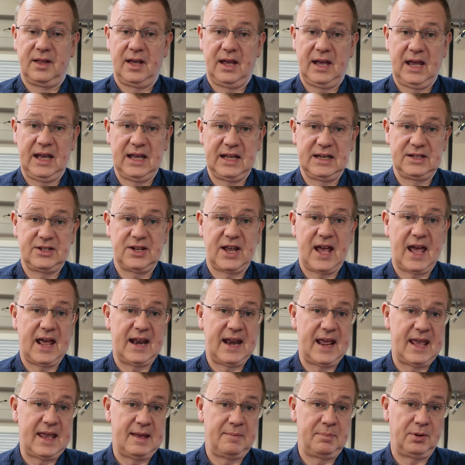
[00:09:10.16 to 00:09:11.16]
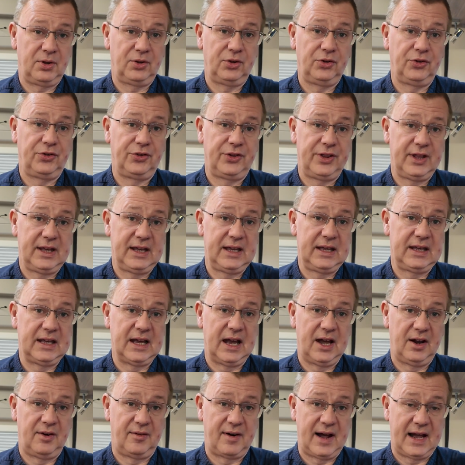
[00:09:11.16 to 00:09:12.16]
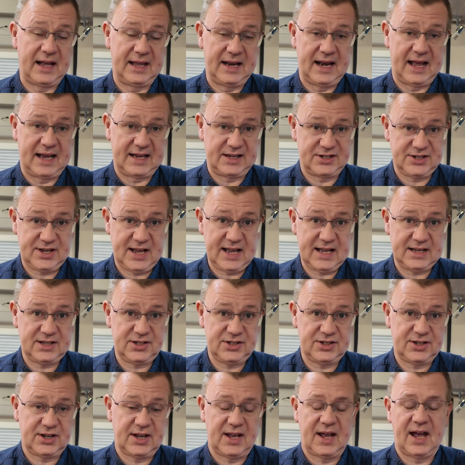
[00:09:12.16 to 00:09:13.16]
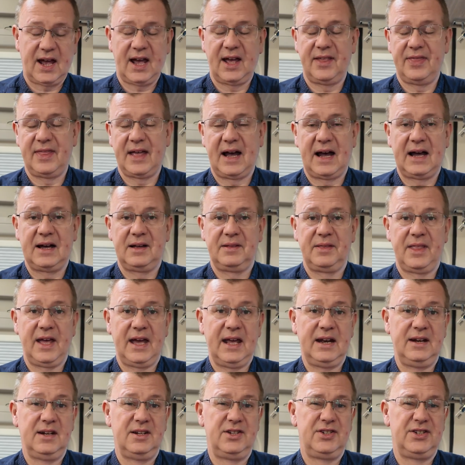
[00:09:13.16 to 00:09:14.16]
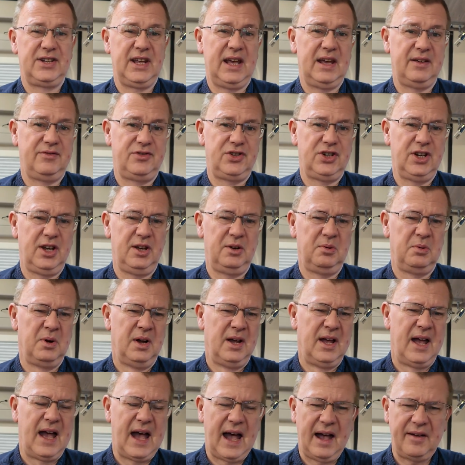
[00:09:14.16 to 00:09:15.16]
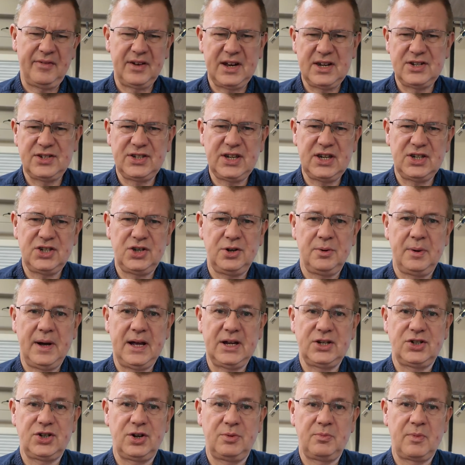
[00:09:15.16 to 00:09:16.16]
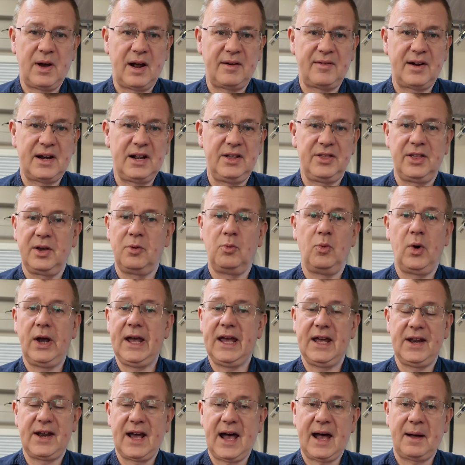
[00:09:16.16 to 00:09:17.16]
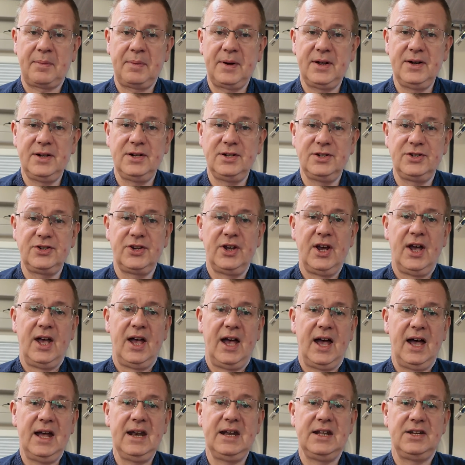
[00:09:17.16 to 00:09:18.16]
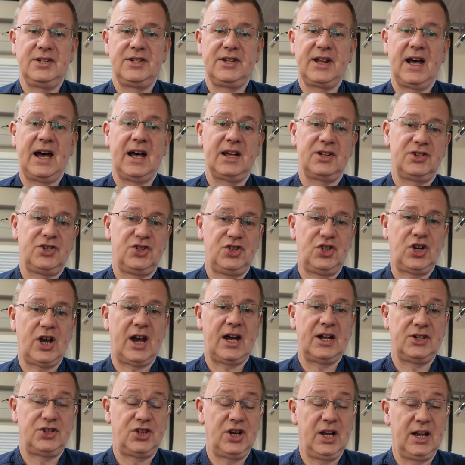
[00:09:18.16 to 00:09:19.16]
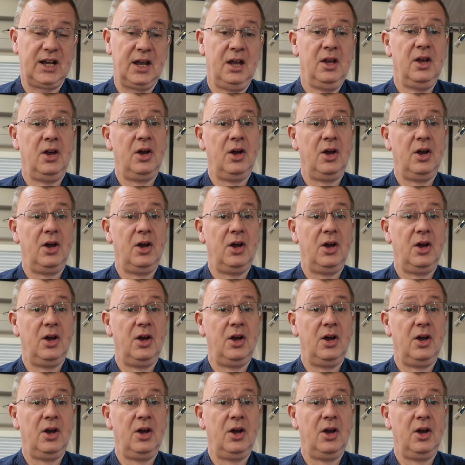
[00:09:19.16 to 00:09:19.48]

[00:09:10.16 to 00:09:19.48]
it enables the Orion XS, and that then saves you having a situation where anything weird happens and it starts charging